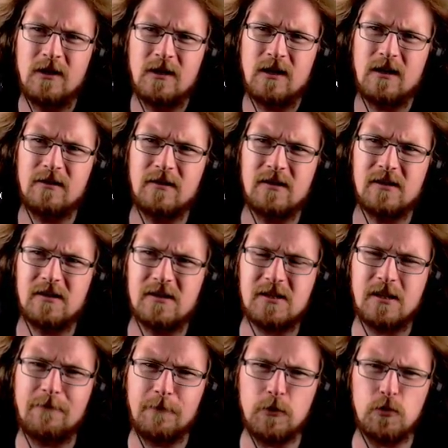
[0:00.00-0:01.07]
And there's,
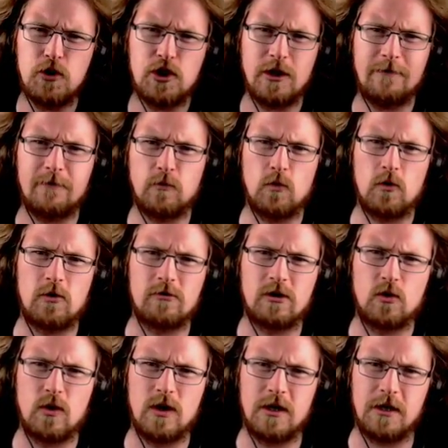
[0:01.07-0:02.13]
if you shift water
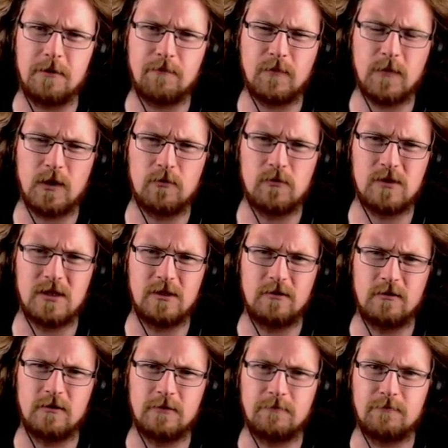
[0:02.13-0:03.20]
away, those
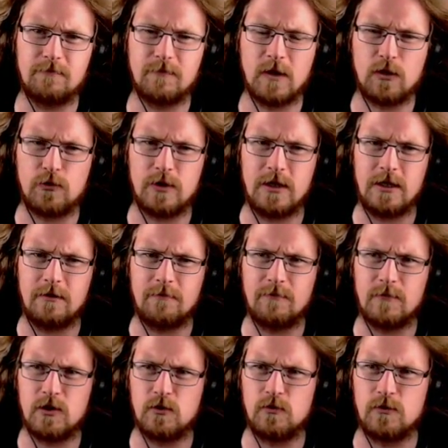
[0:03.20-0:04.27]
little
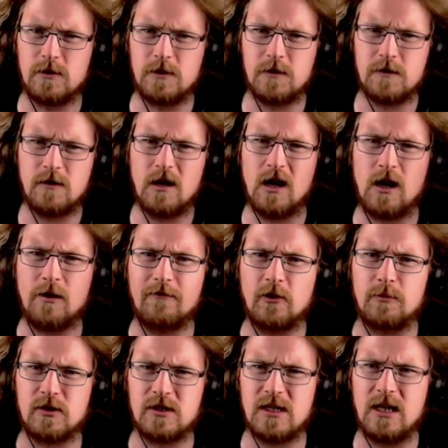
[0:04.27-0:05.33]
green dudes... Oh, I've got
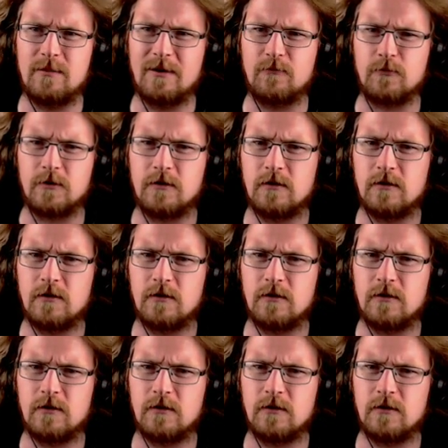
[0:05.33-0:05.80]
more slime, haven't we?